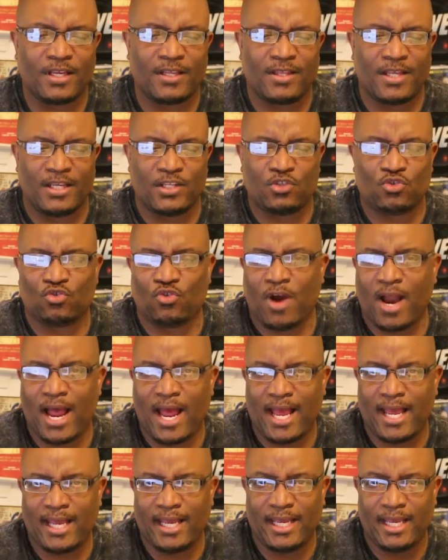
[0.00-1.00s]
They
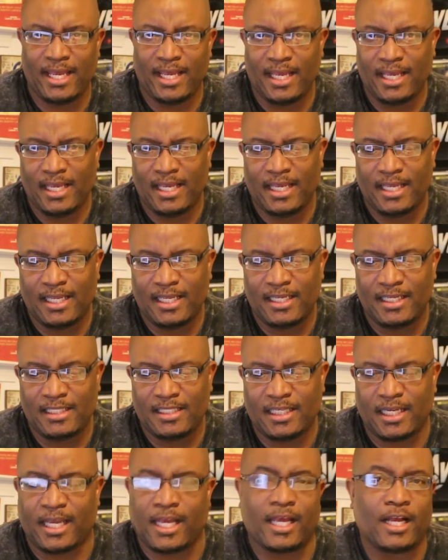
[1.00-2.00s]
try
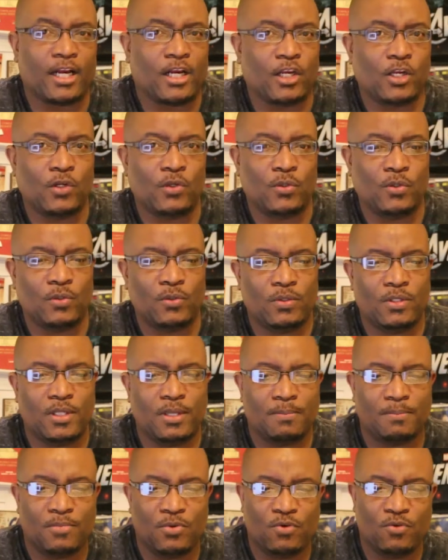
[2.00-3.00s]
to conclude
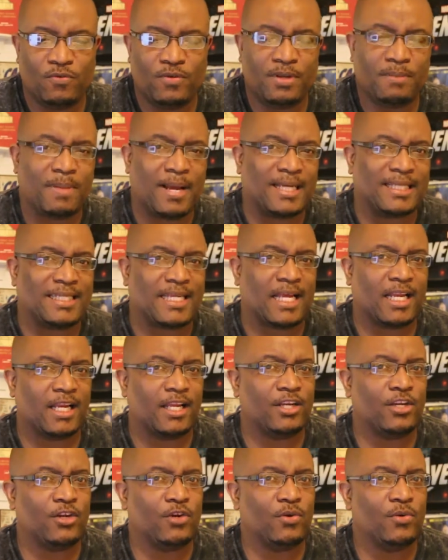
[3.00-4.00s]
the movie by
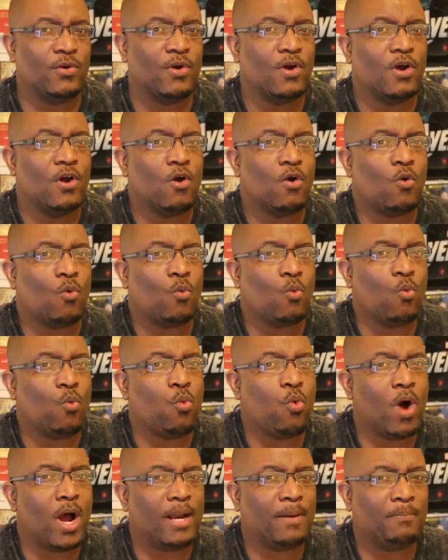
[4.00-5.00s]
telling you
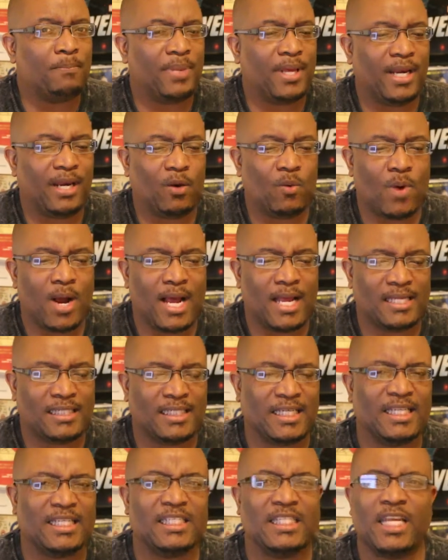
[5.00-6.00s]
what Pennywise
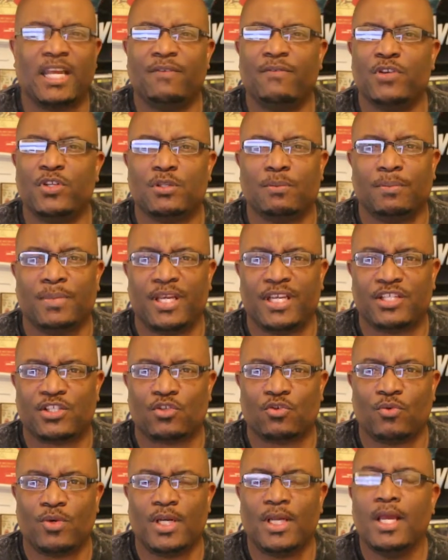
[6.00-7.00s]
is, to give you some
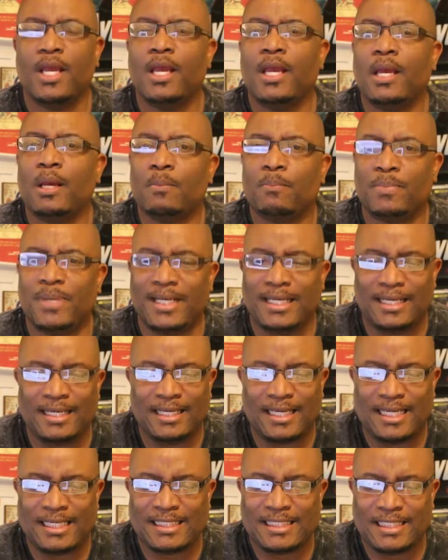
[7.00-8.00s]
history, but
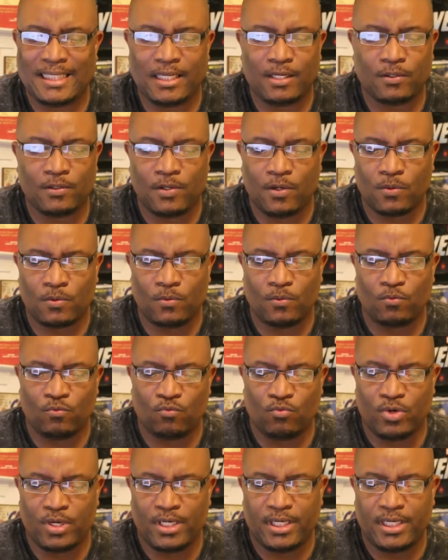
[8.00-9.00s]
they still don't
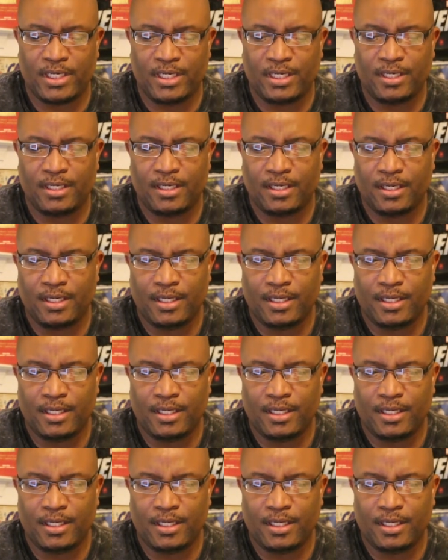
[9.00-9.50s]
really